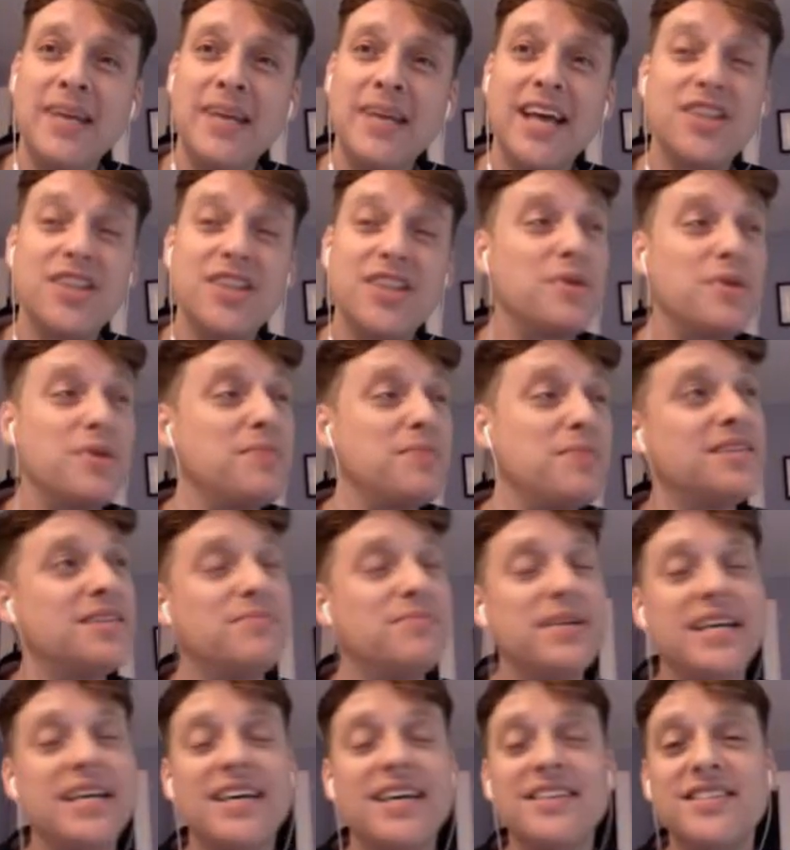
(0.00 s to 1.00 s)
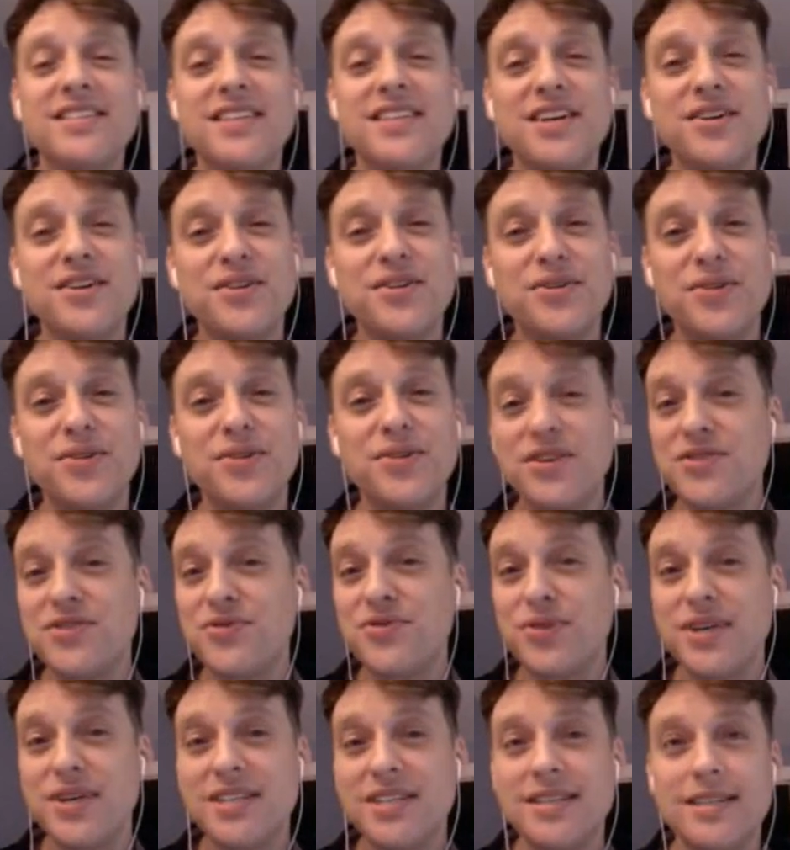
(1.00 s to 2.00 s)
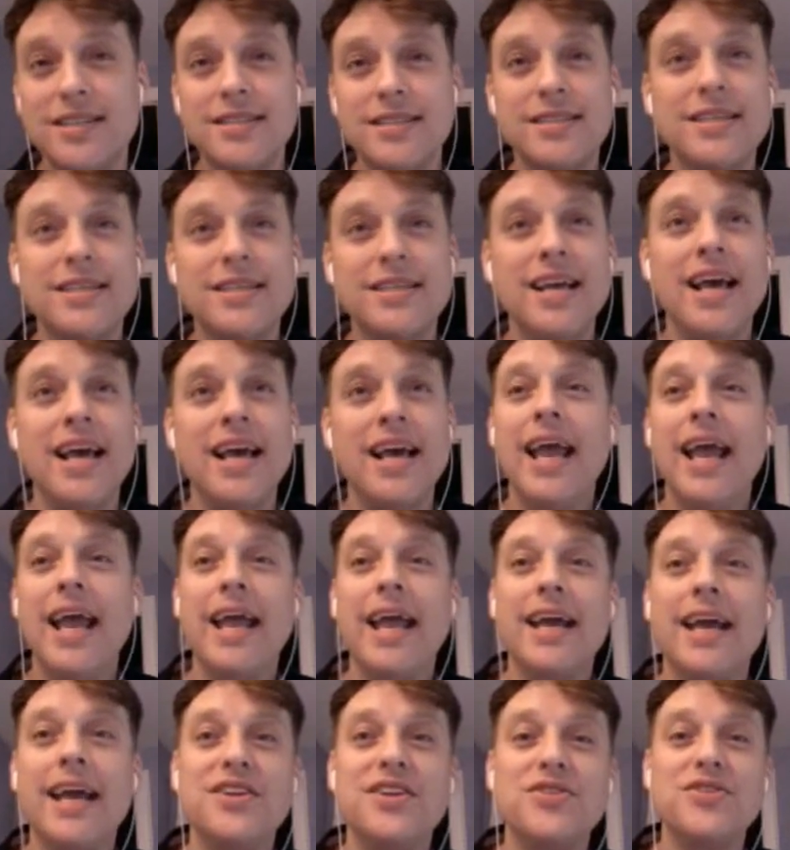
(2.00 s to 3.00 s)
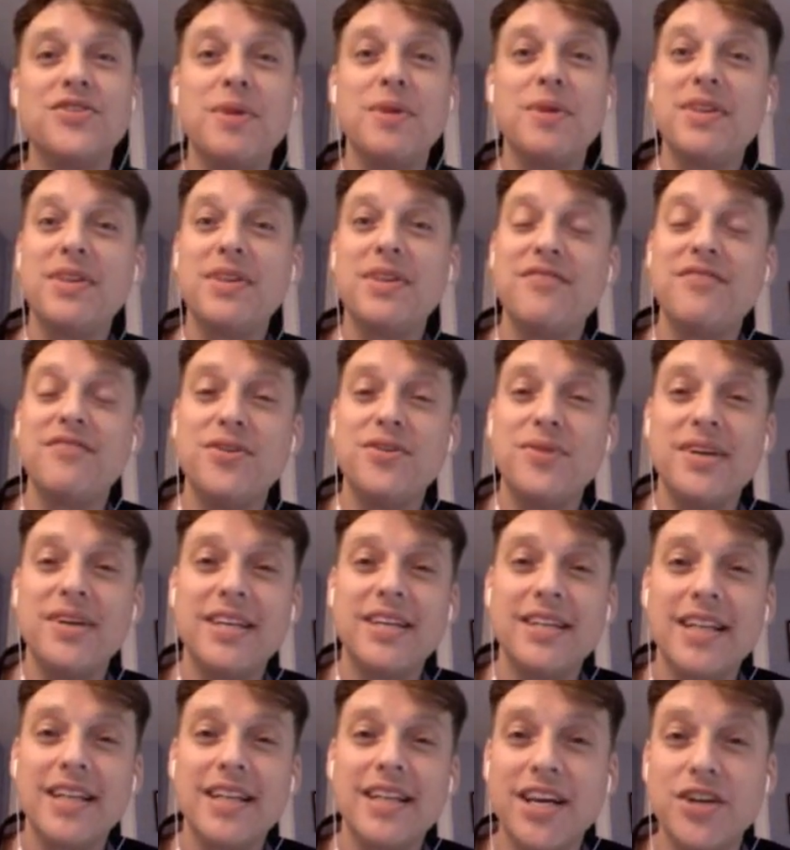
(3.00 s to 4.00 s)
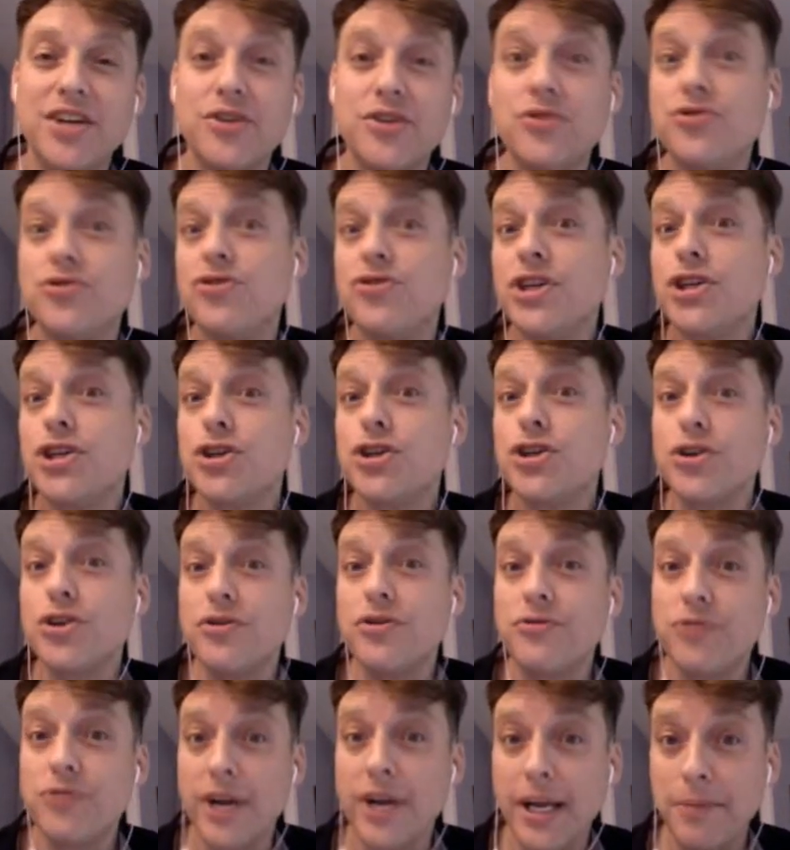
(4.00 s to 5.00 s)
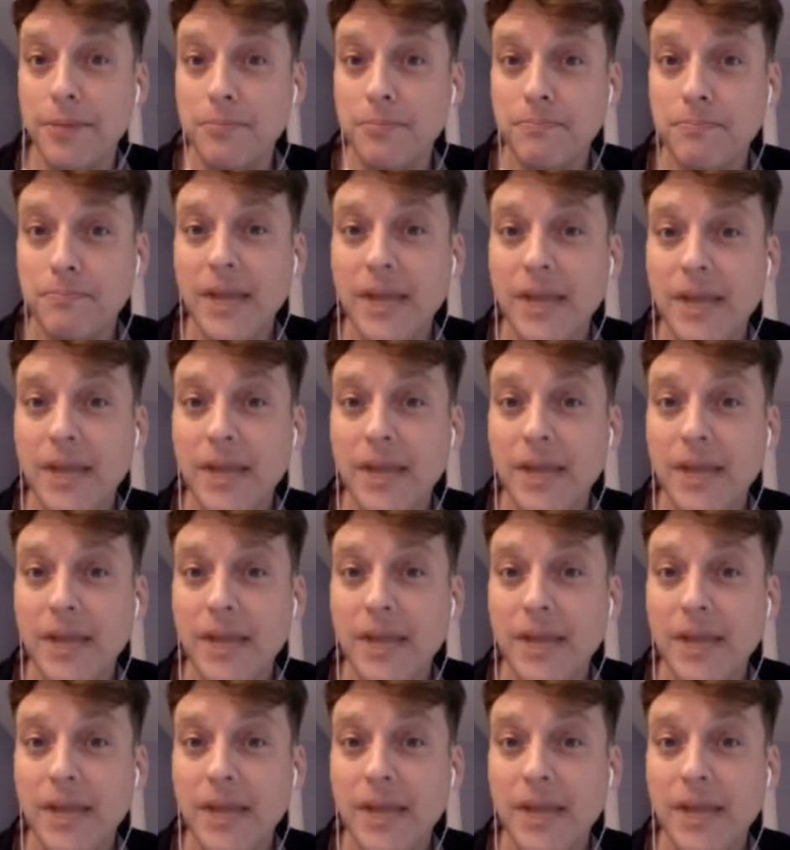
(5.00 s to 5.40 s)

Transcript: And there might be somebody else there who hears voices and maybe they view it in like a nutritional frame